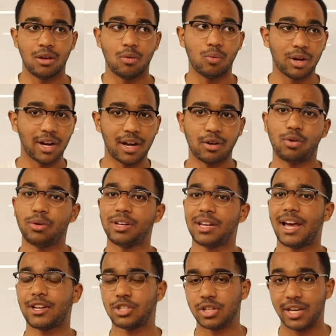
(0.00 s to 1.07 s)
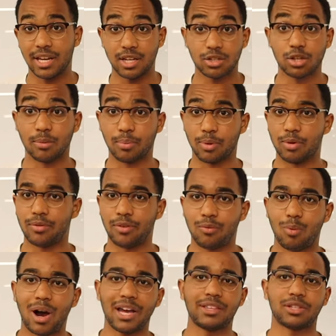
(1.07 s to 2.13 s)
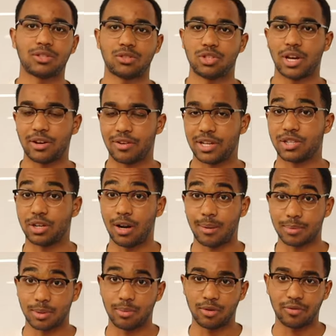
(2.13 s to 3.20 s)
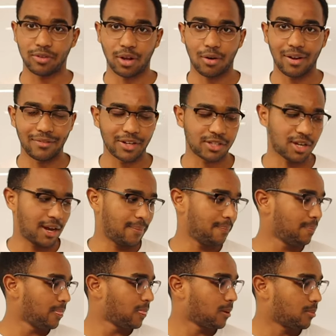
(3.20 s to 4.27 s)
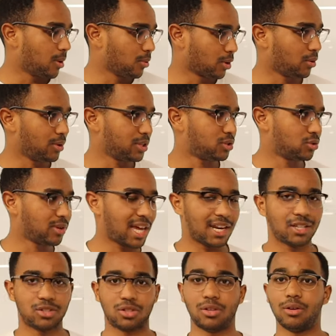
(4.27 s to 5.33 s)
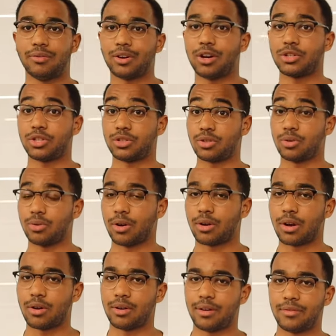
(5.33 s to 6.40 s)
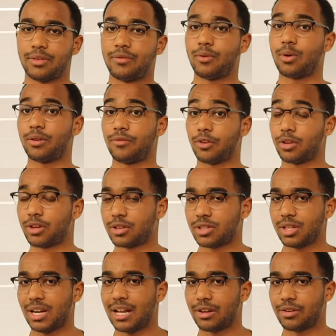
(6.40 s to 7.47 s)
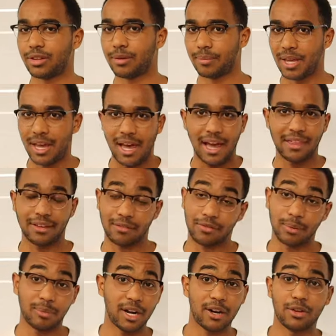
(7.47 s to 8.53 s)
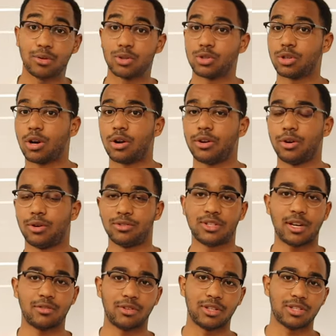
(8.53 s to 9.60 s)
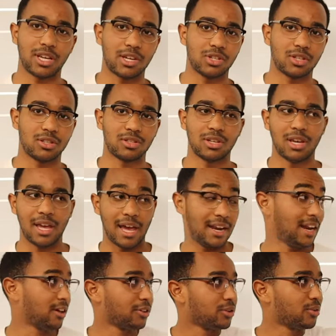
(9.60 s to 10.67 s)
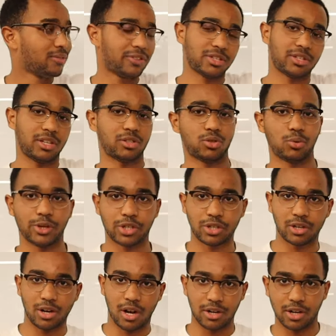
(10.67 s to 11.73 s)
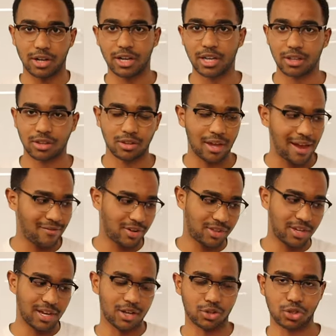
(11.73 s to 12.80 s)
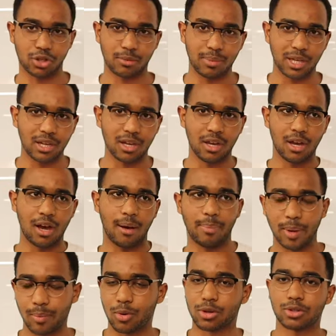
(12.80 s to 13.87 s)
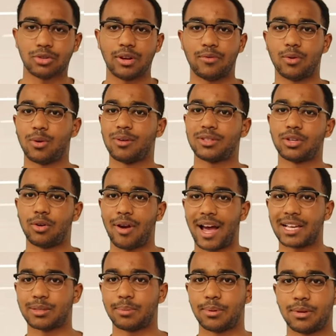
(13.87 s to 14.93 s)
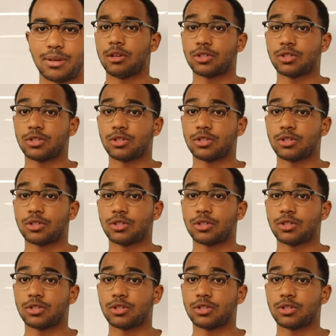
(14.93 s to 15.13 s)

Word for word: We're not going to actually get into the proof of why this generates an optimal flow every time, but we're going to get into the overarching pseudocode of the Ford-Fulkerson algorithm, and then from there you can draw your own generalizations. And now that you have this intuition underneath, everything else should be a bit more straightforward to grasp.